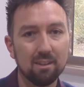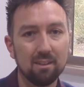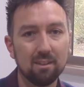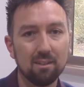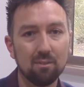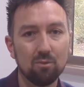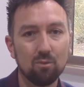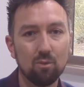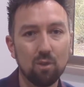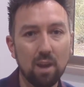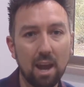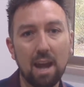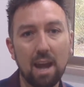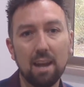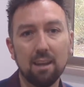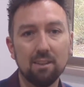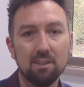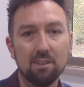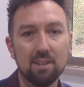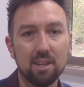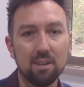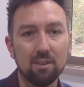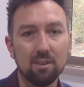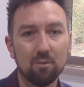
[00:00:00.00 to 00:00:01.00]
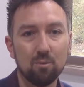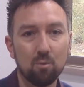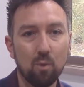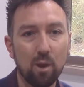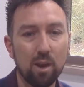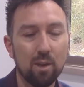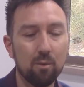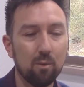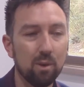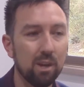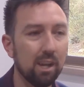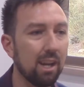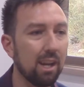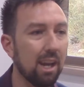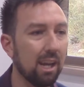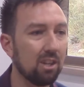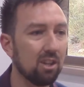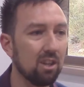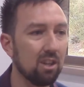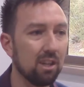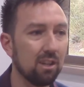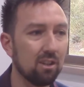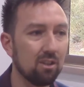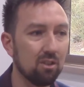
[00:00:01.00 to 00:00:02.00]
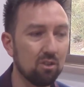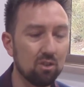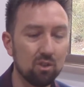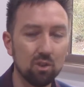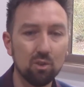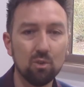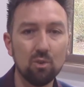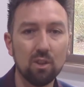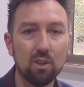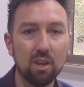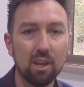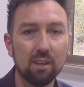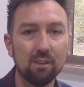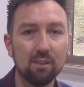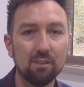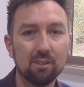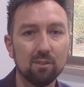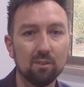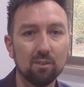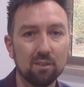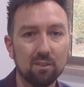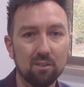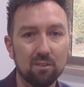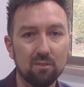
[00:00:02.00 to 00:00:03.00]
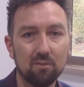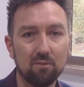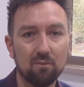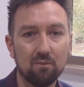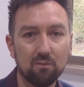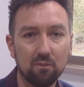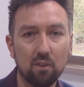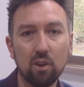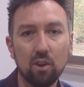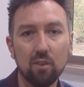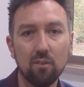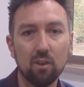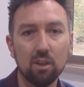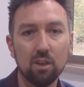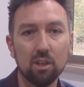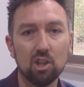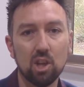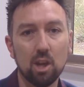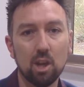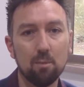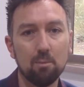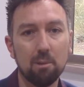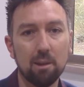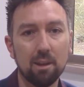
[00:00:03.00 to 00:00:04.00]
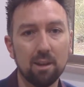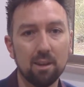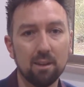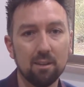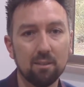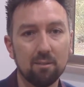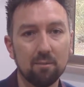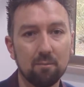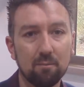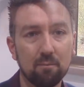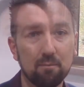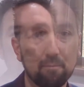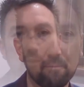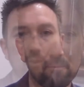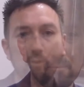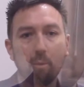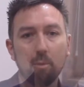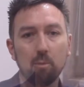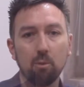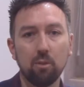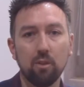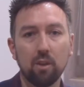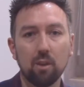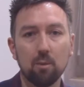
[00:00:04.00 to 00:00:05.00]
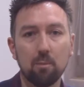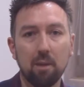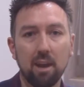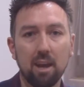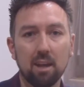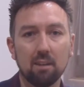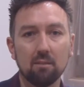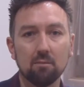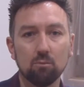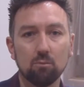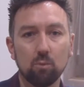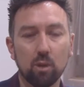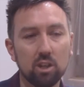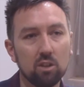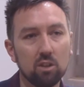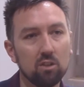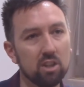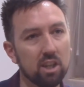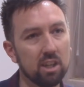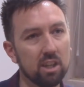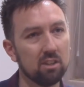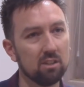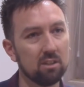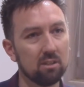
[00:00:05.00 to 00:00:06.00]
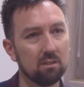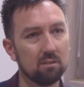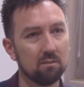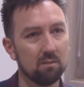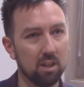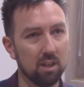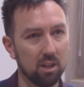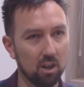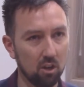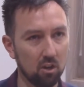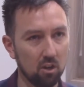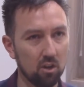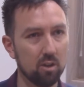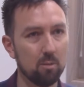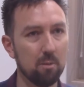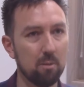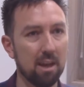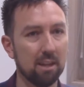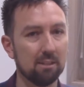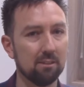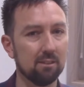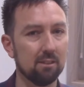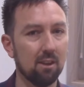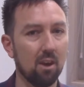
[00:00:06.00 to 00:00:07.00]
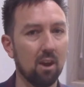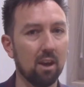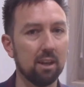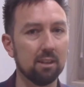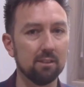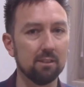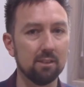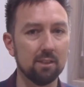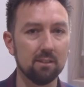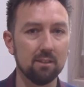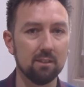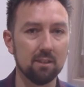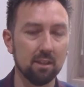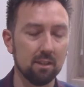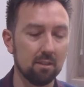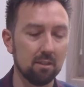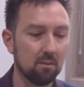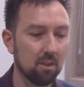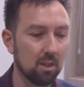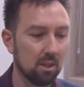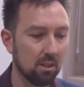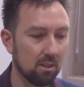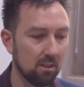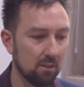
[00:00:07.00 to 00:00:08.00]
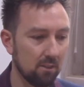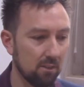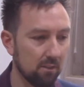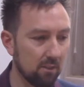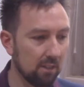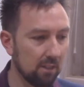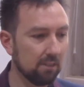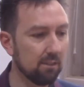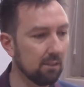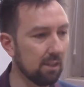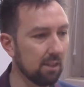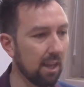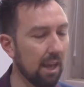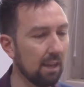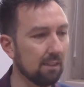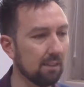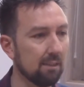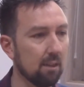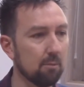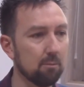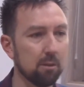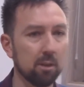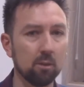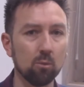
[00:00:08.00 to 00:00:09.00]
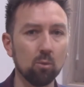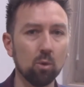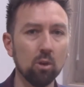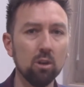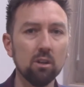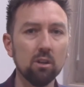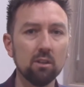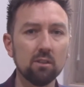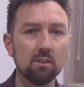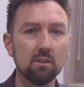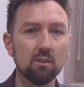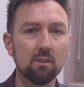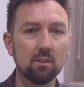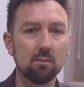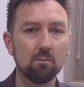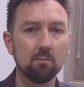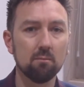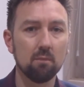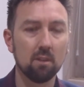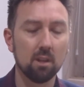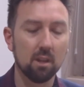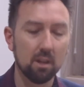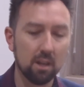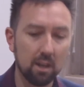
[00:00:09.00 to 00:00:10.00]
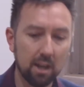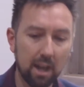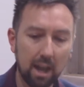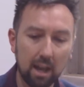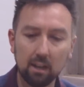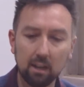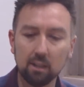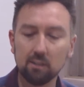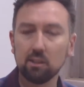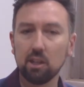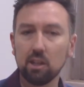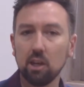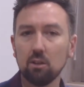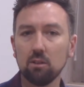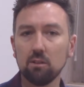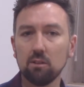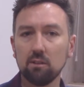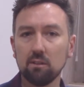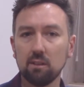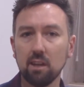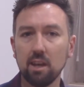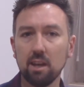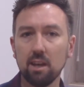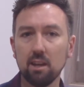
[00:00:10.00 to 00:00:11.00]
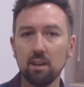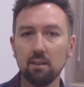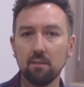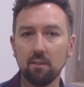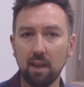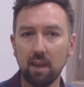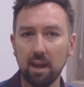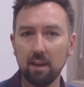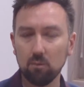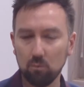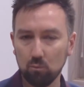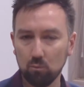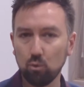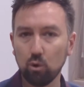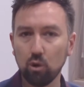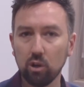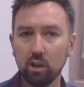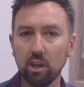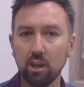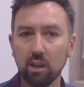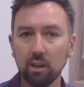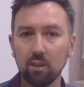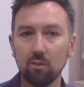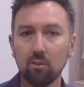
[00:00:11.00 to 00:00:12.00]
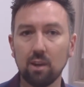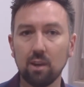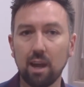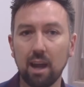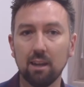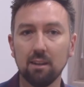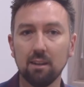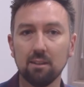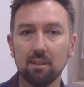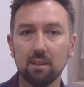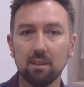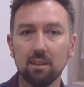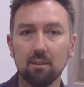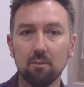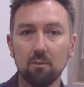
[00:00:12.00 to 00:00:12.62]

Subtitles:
reality, where we can actually do things very, very cheaply. What most people think about when you teach and learn about science is that this is how something works, now let's go and see that working in reality.